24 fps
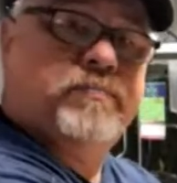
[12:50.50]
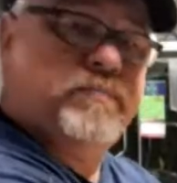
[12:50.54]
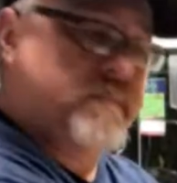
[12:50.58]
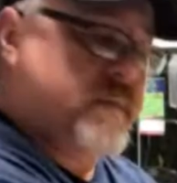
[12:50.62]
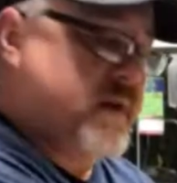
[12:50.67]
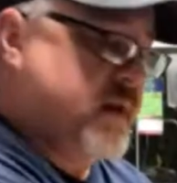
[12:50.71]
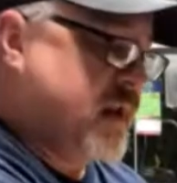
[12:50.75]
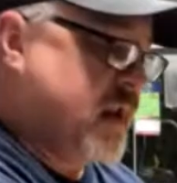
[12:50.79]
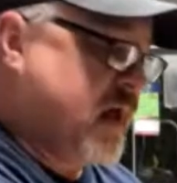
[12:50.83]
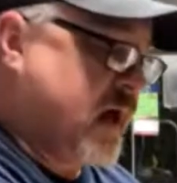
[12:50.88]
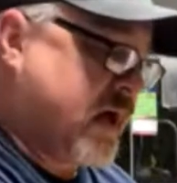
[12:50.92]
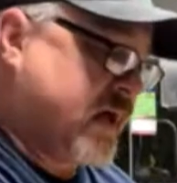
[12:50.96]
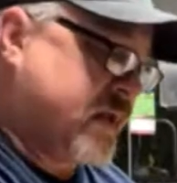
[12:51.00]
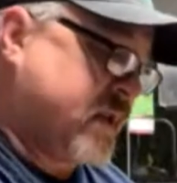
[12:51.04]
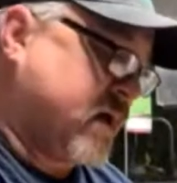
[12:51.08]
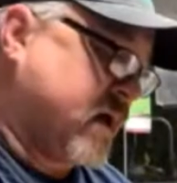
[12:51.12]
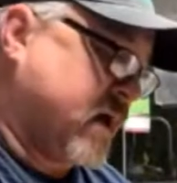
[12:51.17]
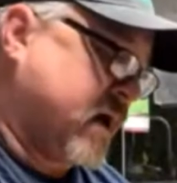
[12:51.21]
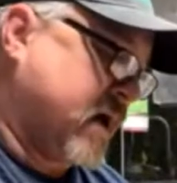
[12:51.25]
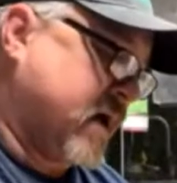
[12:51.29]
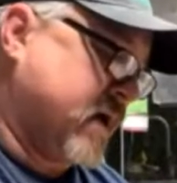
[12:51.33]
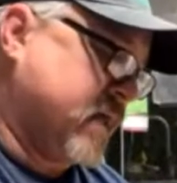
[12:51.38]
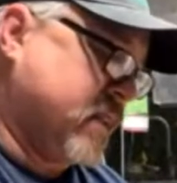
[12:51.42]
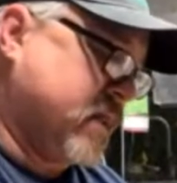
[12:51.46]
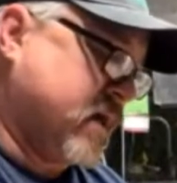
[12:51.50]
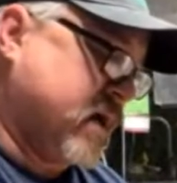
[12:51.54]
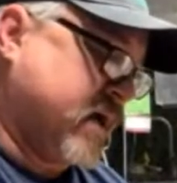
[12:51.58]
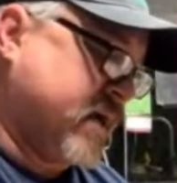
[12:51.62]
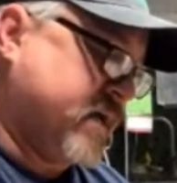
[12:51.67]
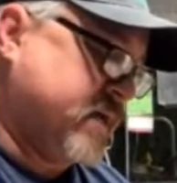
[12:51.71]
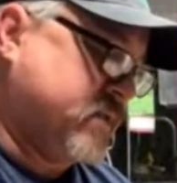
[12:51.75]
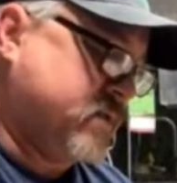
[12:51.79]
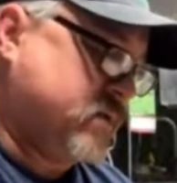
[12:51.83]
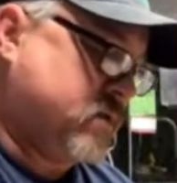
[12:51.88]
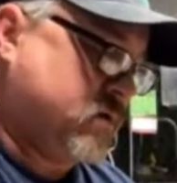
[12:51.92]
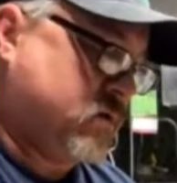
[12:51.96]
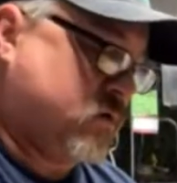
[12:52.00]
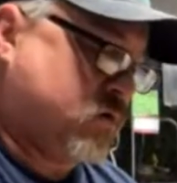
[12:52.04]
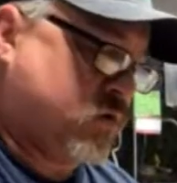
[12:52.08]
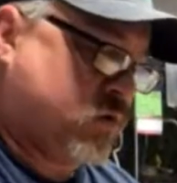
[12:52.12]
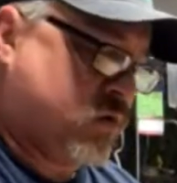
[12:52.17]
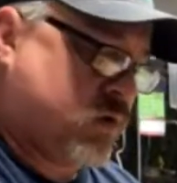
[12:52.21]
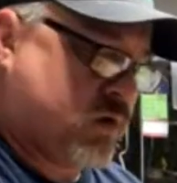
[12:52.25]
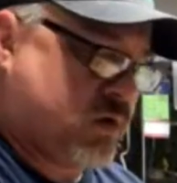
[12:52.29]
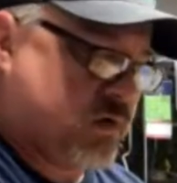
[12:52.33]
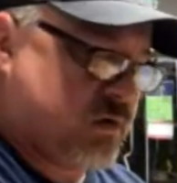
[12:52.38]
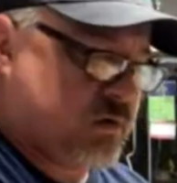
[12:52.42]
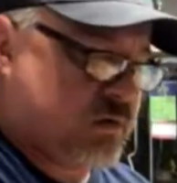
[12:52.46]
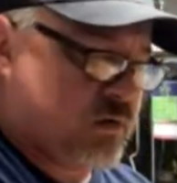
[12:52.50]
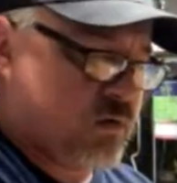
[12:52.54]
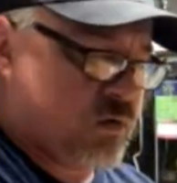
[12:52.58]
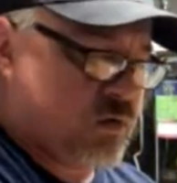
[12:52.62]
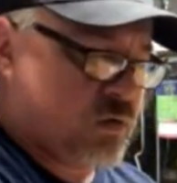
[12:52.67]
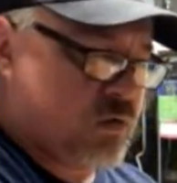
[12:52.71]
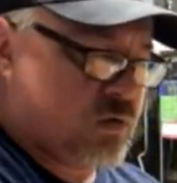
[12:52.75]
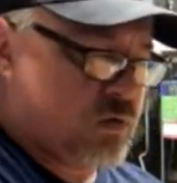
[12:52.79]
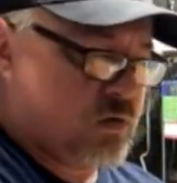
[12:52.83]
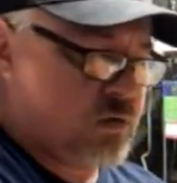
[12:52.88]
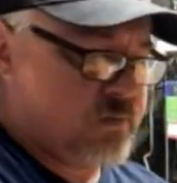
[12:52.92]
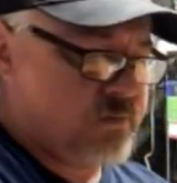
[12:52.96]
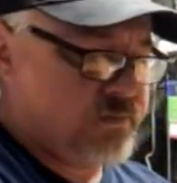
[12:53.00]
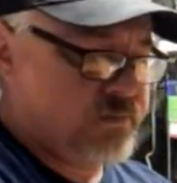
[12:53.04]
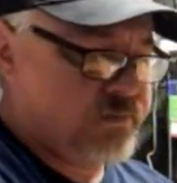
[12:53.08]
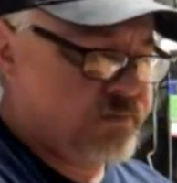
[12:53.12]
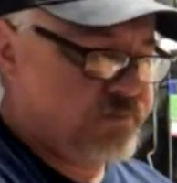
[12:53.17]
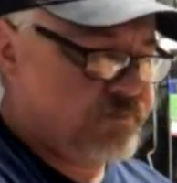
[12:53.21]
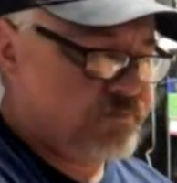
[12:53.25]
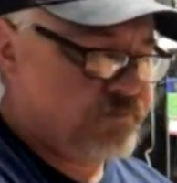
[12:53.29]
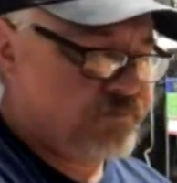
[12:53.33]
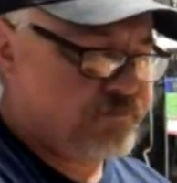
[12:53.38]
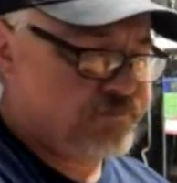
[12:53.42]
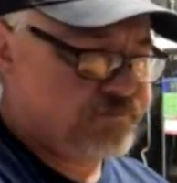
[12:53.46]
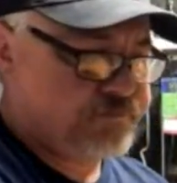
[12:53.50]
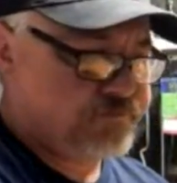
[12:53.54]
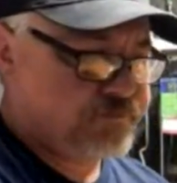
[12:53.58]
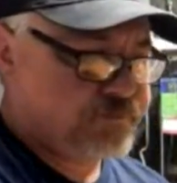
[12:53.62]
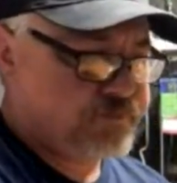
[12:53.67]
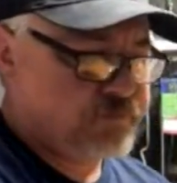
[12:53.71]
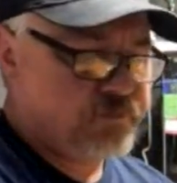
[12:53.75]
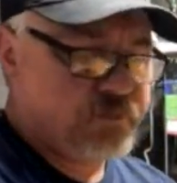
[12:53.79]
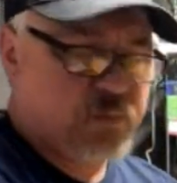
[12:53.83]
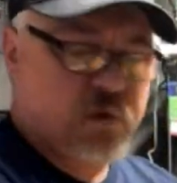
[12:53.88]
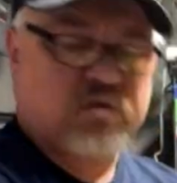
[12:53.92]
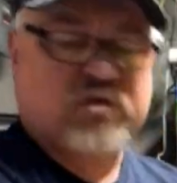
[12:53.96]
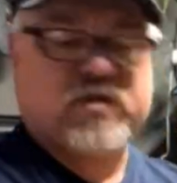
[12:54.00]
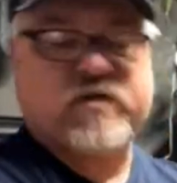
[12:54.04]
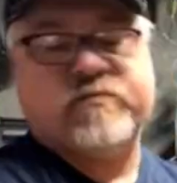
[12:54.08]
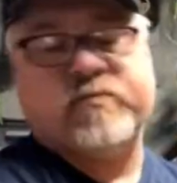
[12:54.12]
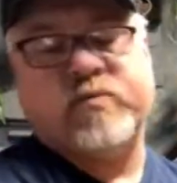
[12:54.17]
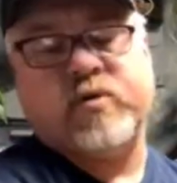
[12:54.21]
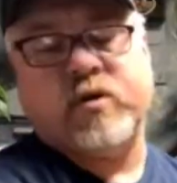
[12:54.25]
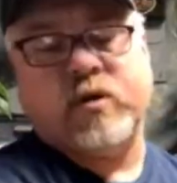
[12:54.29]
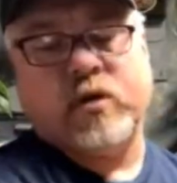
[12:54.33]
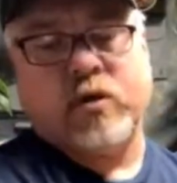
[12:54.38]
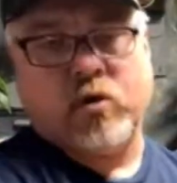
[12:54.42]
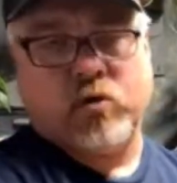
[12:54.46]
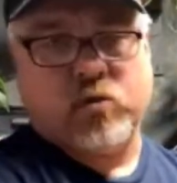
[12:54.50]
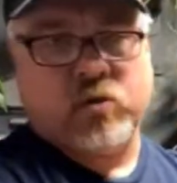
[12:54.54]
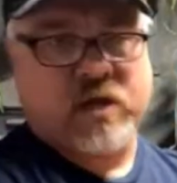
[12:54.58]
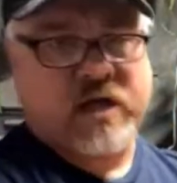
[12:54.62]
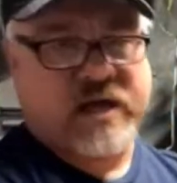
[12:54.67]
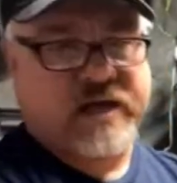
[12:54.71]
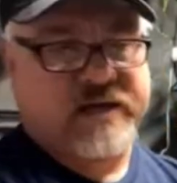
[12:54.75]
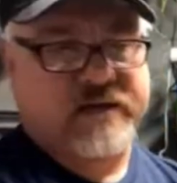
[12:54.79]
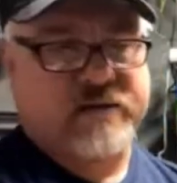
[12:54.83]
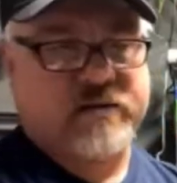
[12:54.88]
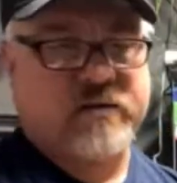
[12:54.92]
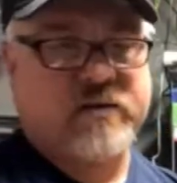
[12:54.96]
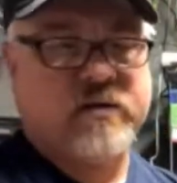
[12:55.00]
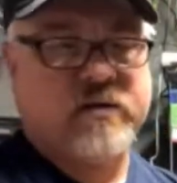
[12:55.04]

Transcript: not high light or most of them are low light.